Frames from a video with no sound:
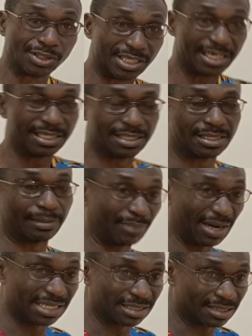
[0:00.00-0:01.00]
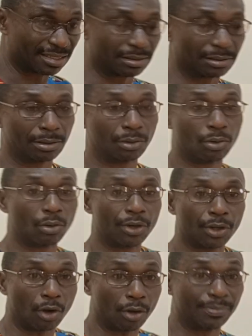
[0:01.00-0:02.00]
trees, plants
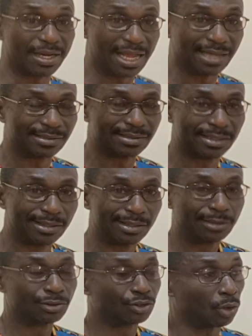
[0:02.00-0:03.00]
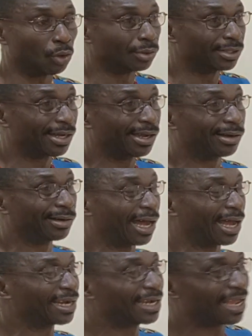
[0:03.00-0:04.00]
growing up there. So,
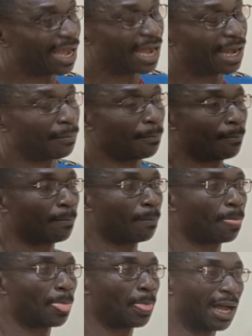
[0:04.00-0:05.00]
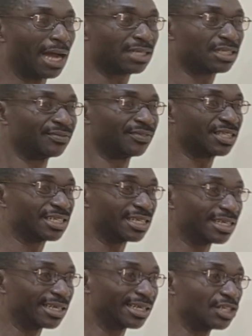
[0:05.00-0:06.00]
and their
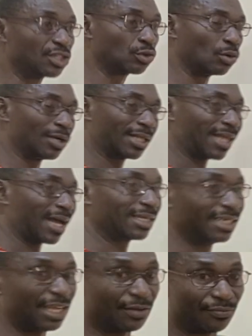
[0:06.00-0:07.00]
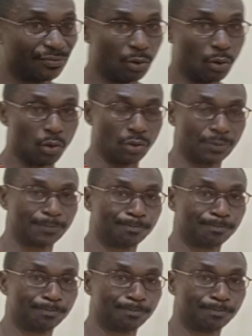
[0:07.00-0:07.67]
activity is to retard the flow,